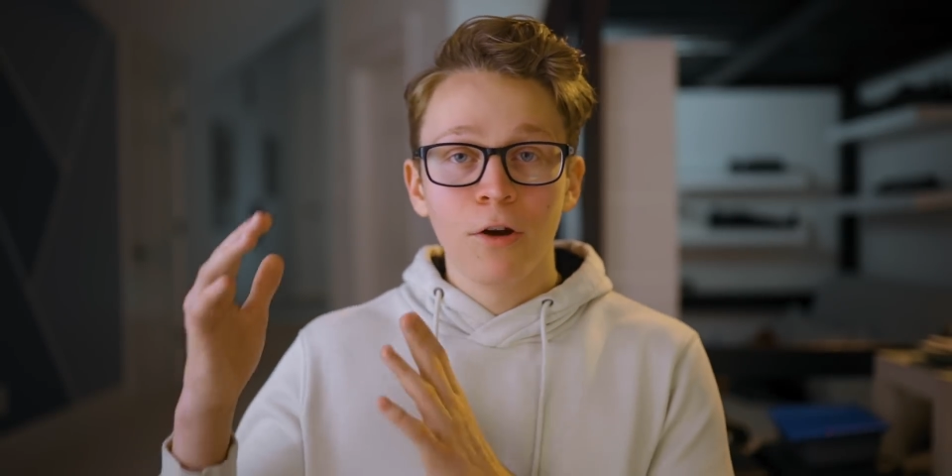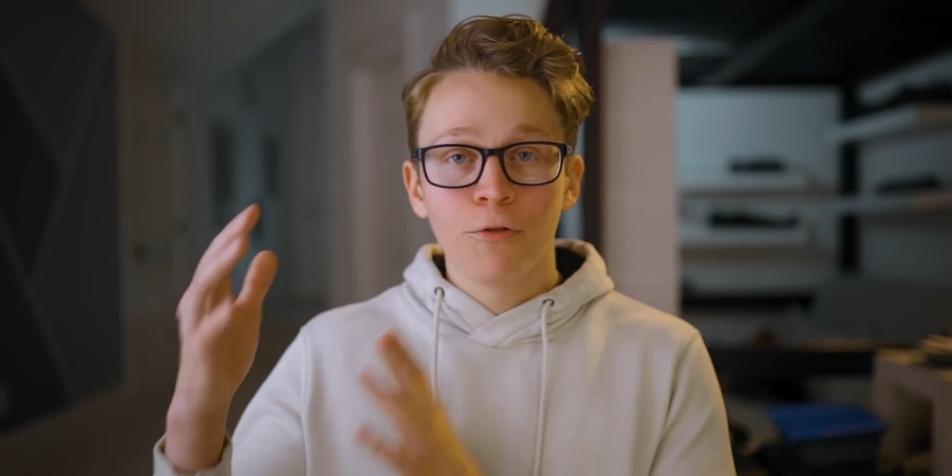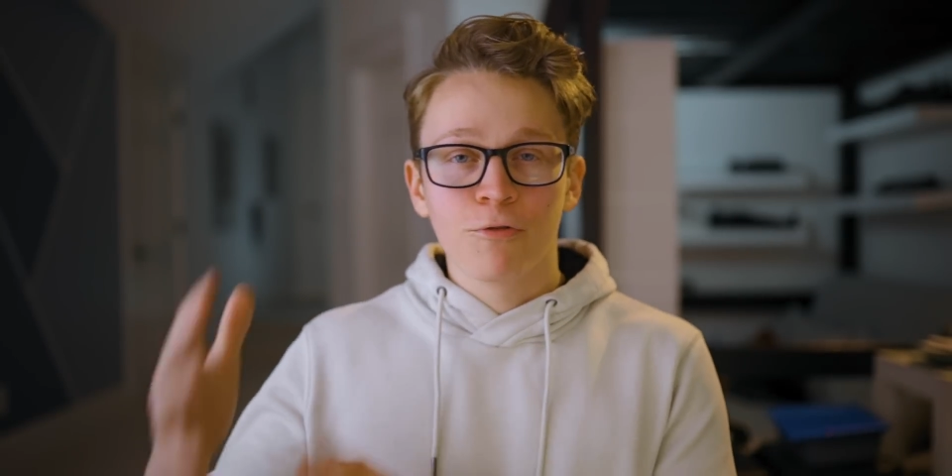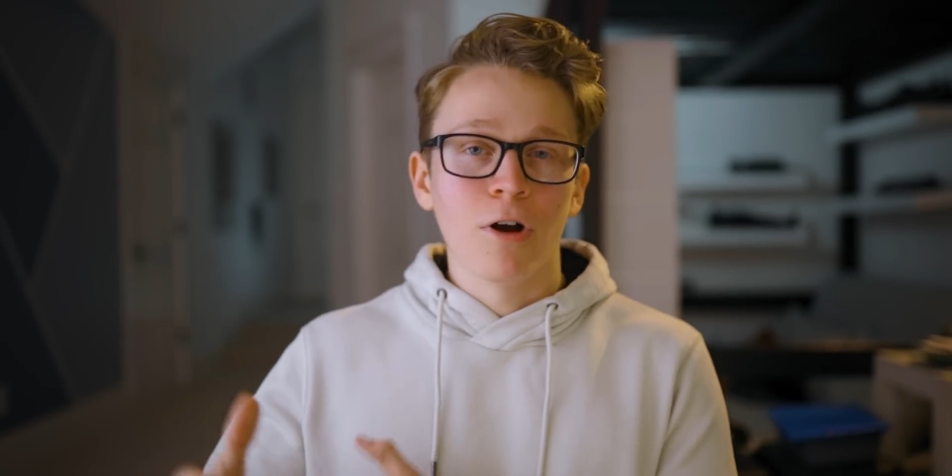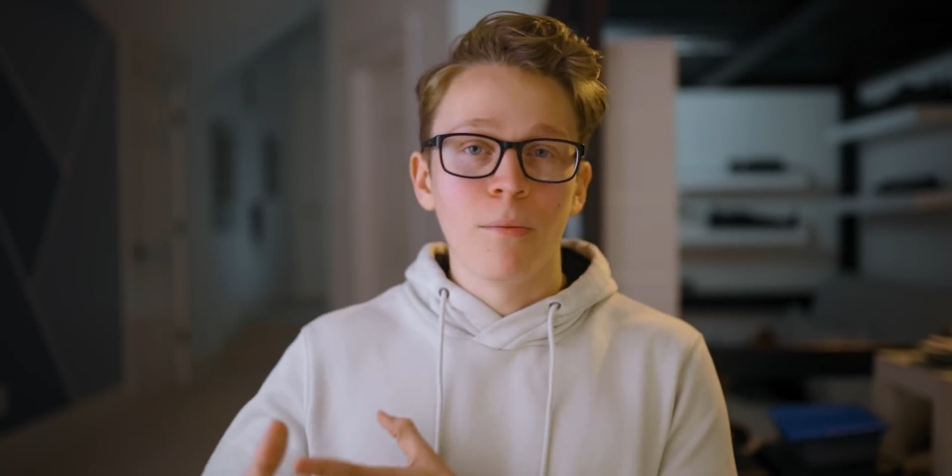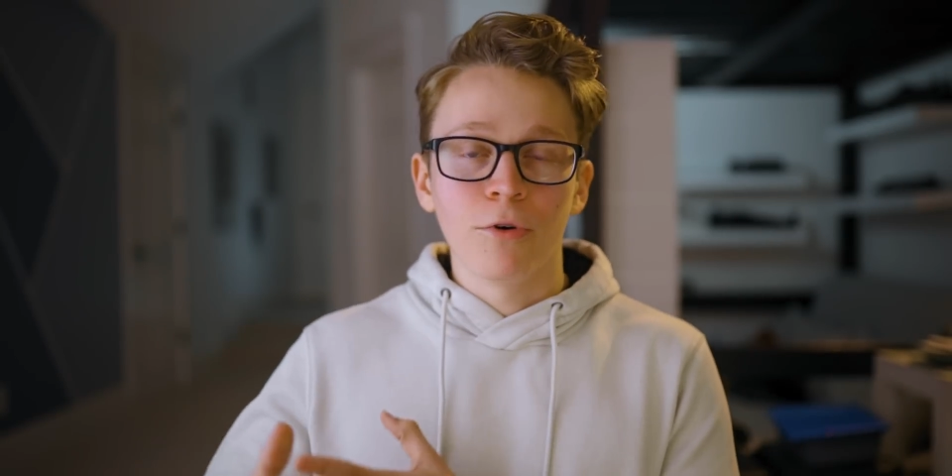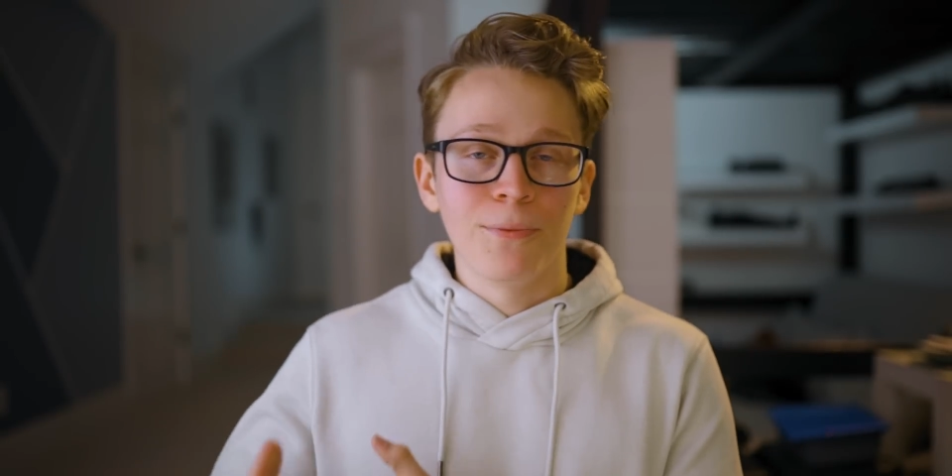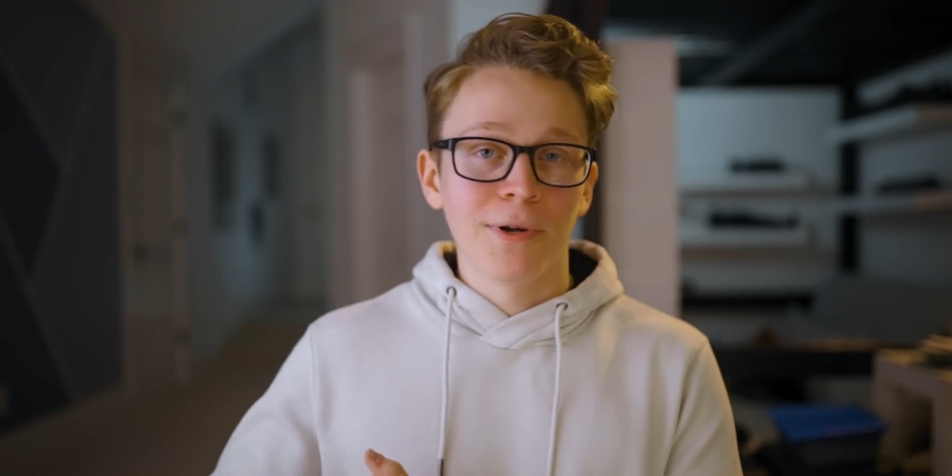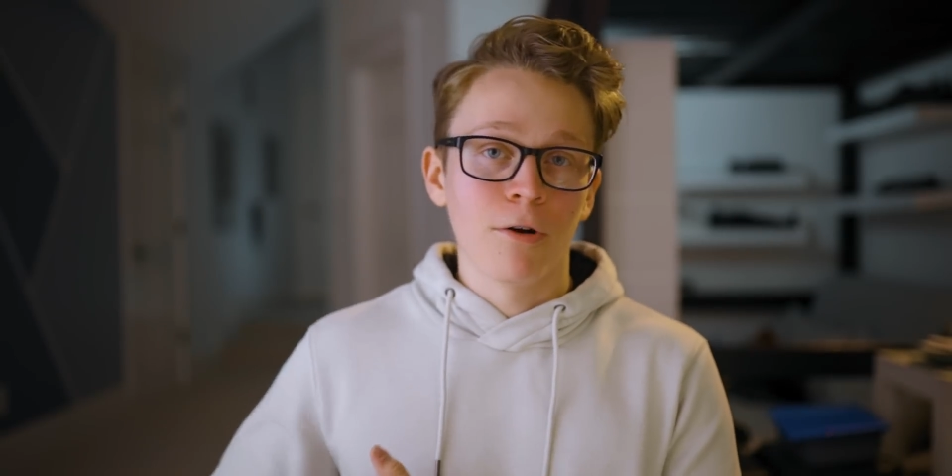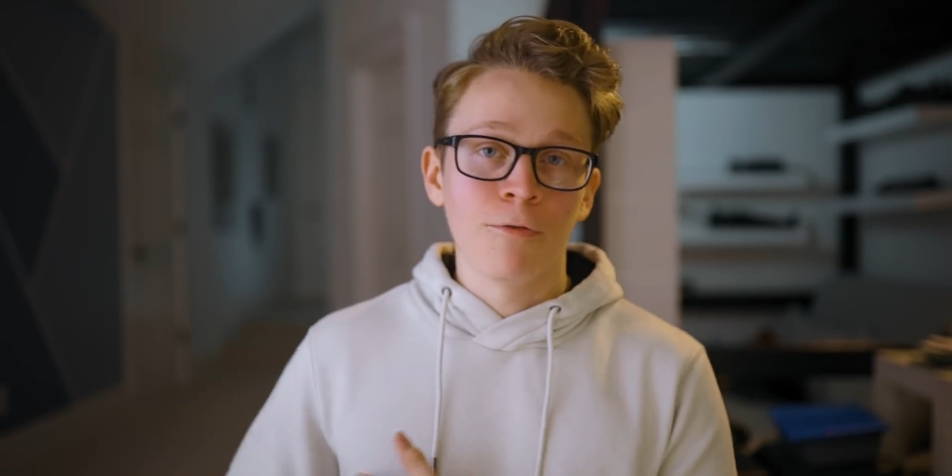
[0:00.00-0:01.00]
from
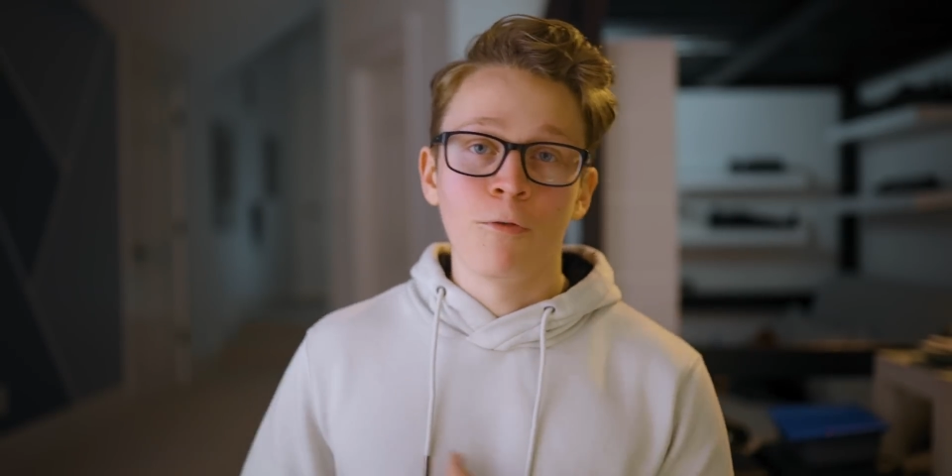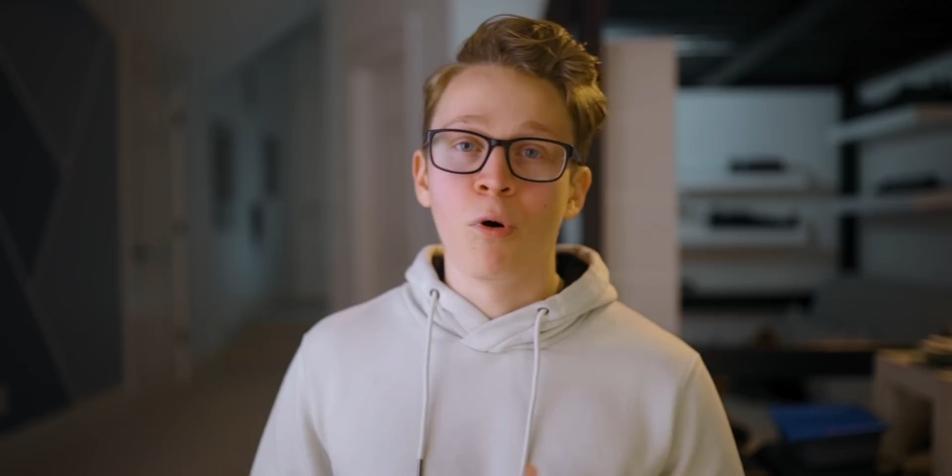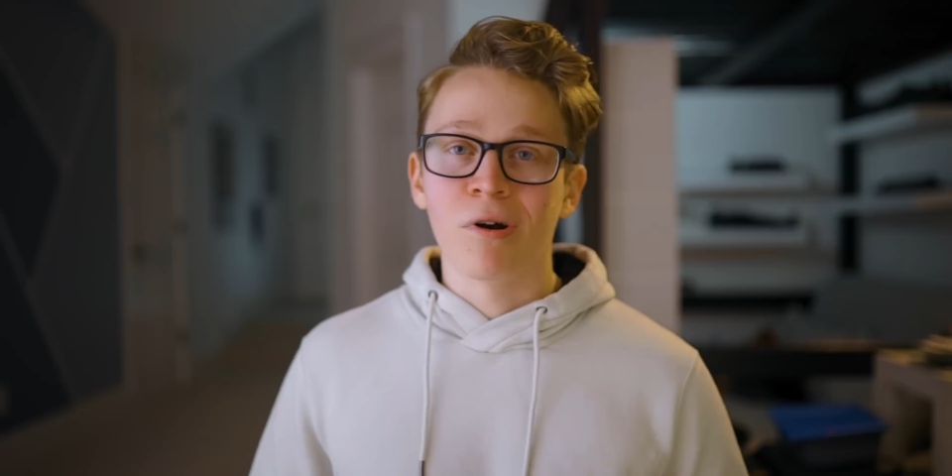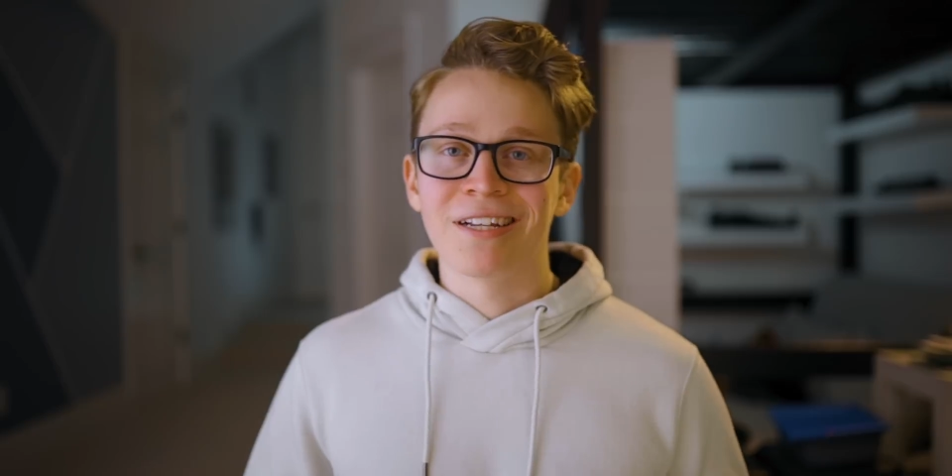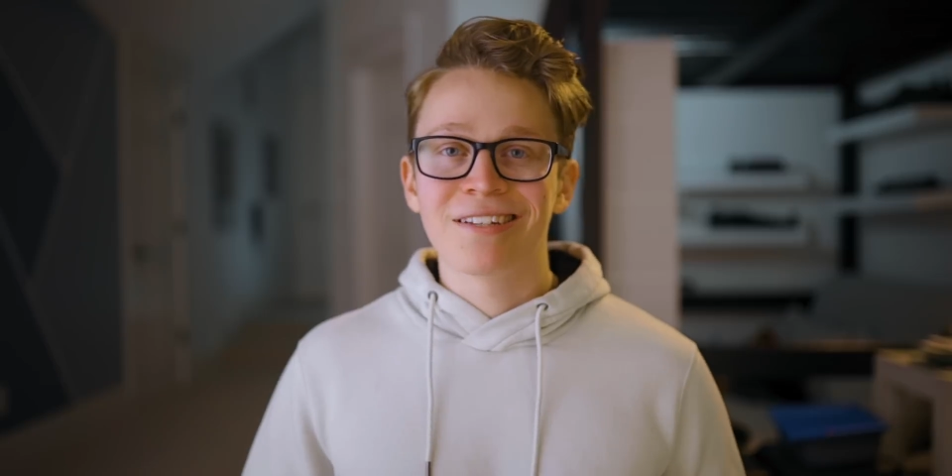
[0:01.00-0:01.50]
Luminar four.